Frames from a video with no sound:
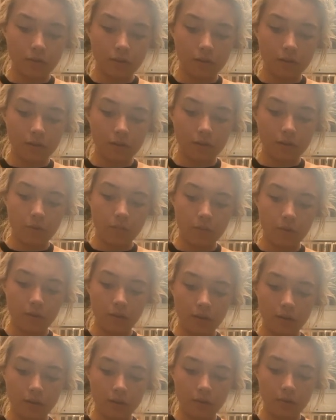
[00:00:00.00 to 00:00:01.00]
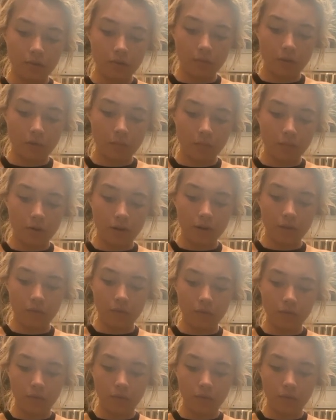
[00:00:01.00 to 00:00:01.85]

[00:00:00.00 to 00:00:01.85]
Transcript: I'm hoping that I'll do her proud.